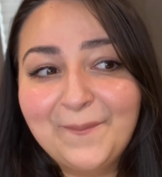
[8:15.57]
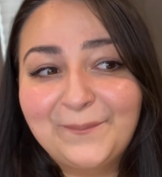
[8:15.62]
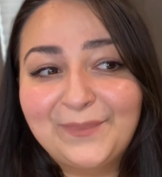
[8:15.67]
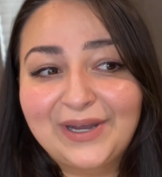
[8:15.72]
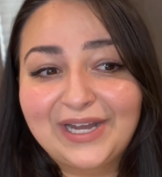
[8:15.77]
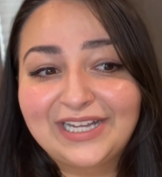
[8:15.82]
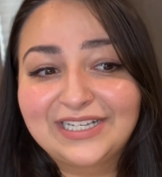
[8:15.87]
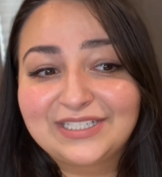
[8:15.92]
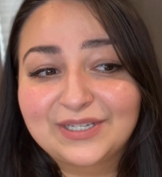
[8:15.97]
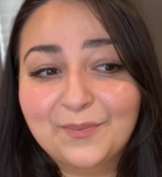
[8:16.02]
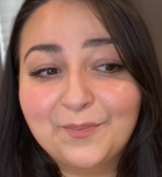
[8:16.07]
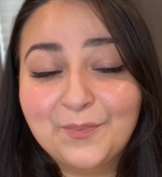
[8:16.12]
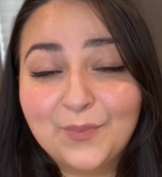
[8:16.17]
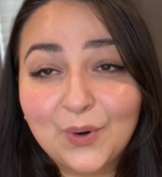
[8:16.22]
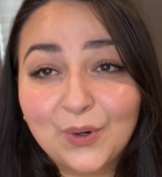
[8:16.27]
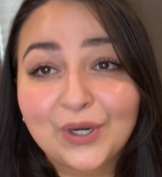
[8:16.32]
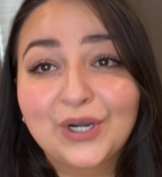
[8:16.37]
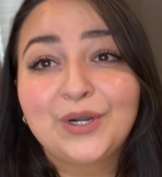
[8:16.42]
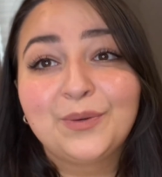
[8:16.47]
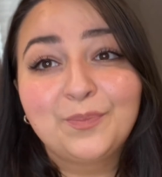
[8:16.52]
But
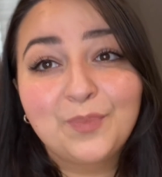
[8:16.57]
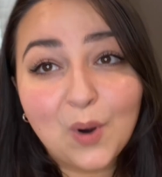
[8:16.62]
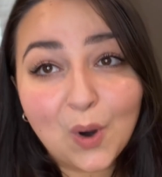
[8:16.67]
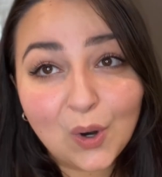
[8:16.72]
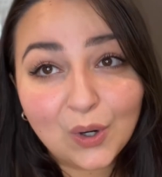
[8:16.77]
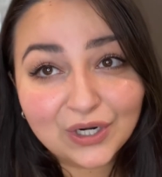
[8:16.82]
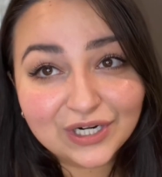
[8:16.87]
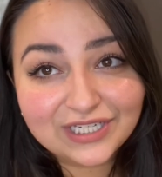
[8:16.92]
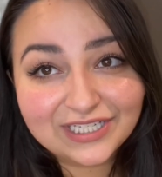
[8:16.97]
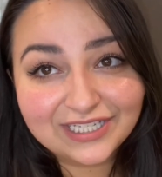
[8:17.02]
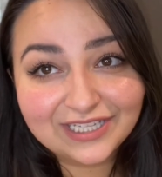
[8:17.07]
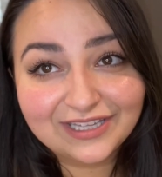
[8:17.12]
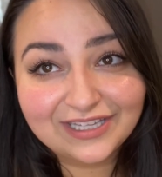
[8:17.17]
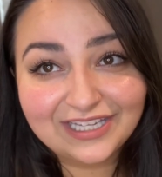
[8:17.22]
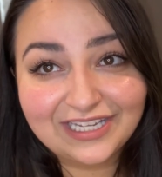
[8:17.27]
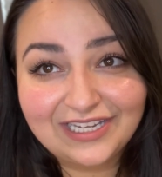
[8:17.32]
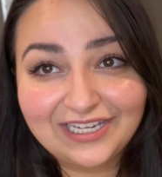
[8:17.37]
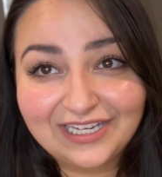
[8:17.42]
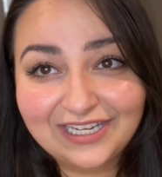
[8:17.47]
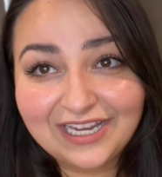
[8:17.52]
more
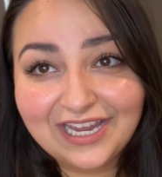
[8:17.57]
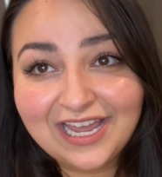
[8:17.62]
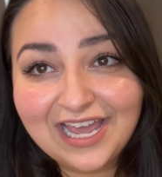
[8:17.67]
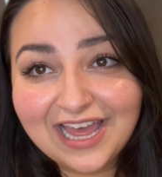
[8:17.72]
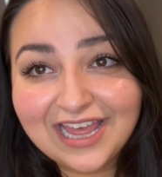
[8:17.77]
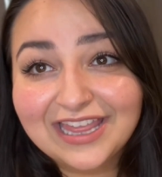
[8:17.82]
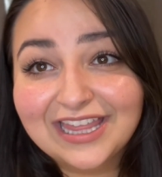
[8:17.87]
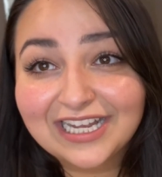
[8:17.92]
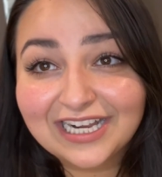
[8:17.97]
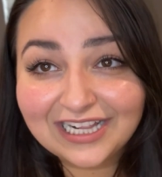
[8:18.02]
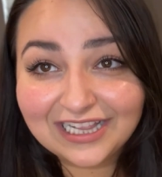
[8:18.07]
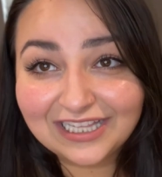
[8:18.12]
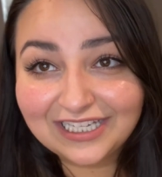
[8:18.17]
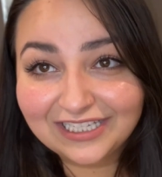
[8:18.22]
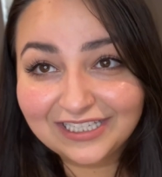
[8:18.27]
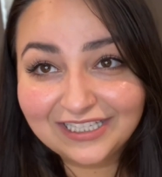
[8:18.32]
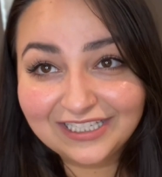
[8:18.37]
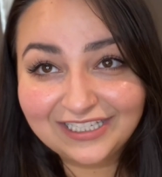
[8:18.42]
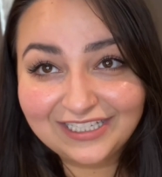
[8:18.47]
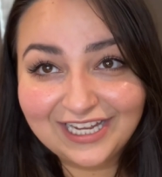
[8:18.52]
importantly, the
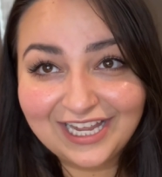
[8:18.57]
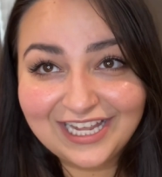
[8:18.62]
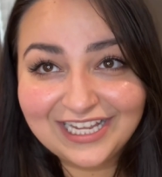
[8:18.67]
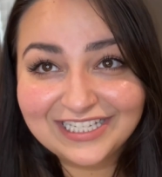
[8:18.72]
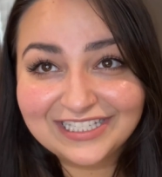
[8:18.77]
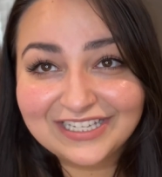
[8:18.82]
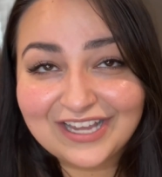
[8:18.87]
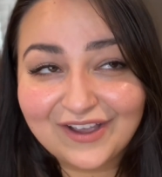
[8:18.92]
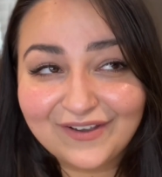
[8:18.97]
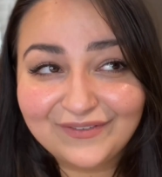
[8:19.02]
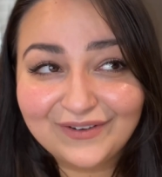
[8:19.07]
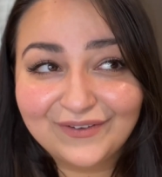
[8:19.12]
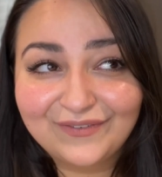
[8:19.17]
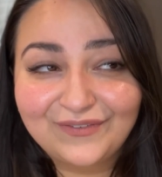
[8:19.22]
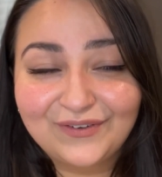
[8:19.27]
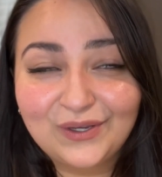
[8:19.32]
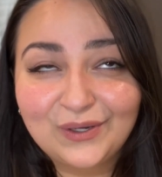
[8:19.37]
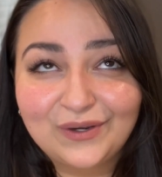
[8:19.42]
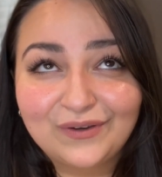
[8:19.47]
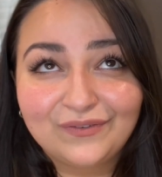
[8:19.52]
cleanliness of a
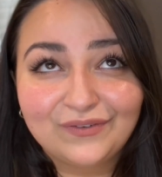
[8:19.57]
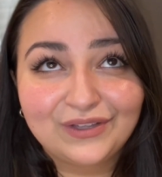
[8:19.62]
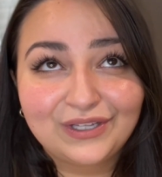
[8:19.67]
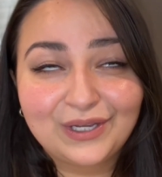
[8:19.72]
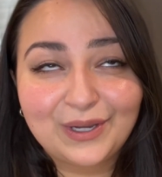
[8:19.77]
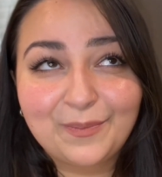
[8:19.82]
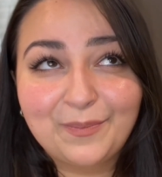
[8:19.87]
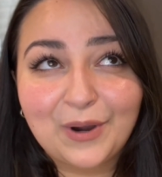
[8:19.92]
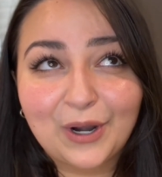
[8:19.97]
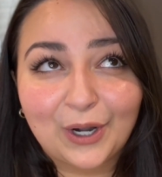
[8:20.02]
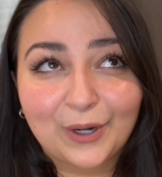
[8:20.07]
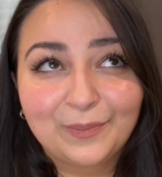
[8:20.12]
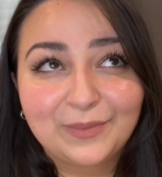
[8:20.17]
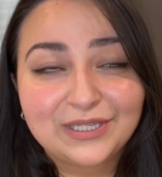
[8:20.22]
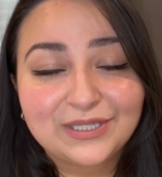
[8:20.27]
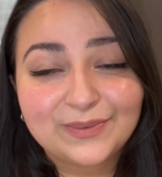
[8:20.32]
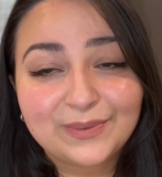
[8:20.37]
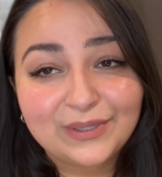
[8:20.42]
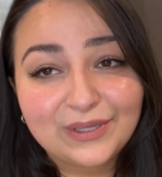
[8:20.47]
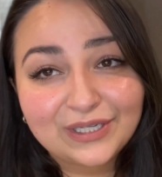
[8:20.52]
few of the
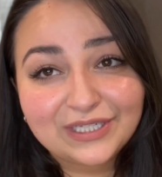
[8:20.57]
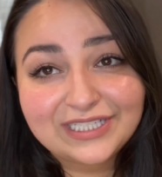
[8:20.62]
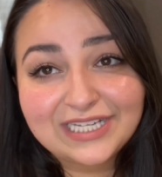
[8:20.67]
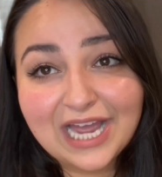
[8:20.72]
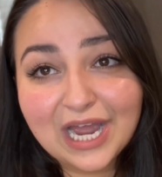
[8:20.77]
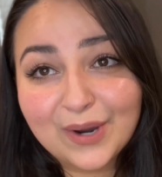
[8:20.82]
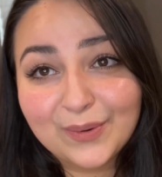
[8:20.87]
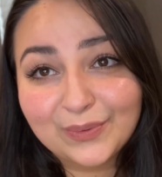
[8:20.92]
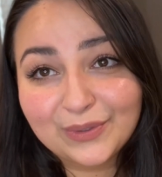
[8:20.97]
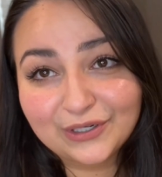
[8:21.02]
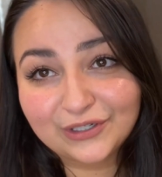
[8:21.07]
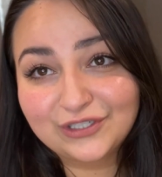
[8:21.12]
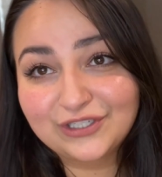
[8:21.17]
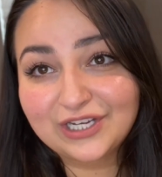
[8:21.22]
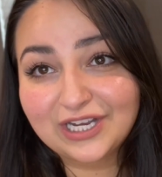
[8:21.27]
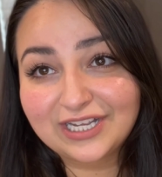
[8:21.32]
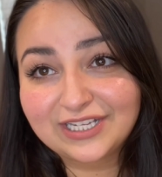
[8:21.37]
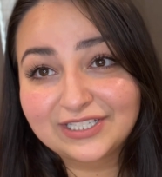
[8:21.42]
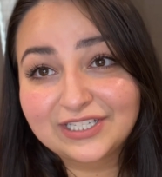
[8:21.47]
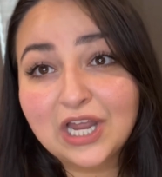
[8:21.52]
apartments we looked at were
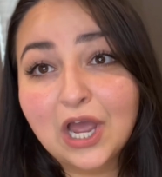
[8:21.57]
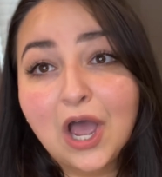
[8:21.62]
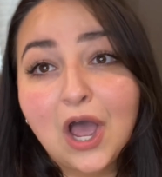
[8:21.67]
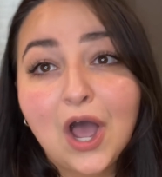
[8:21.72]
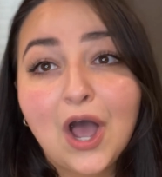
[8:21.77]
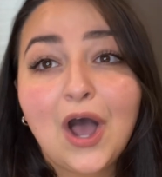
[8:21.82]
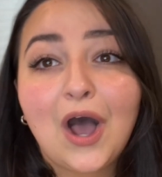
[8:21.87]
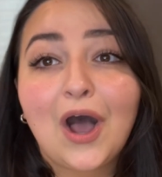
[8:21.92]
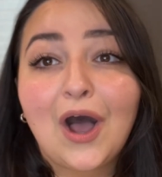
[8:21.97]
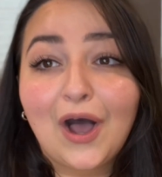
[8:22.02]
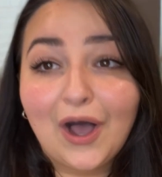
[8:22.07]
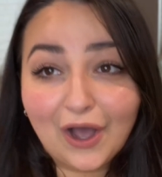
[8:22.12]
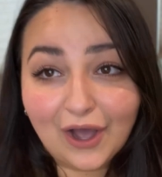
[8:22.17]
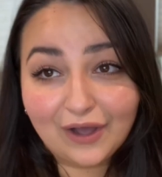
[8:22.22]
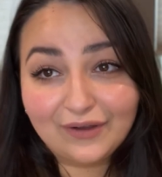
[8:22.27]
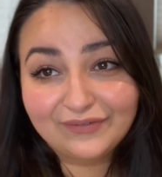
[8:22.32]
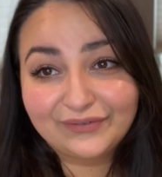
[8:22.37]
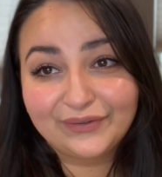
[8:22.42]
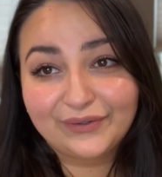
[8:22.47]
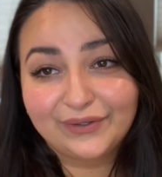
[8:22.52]
just
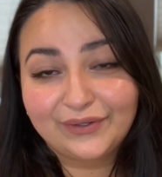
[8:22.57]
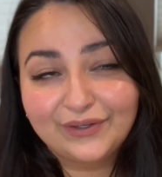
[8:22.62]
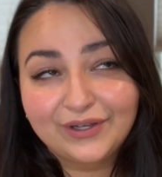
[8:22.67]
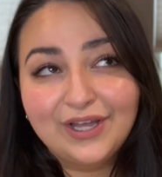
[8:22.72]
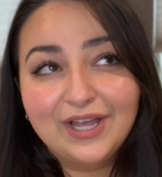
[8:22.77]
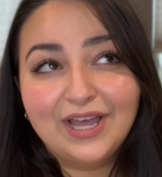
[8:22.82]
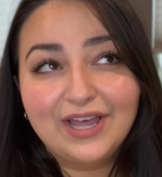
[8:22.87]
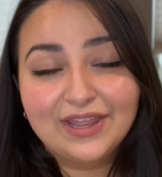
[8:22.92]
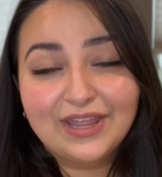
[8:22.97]
awful.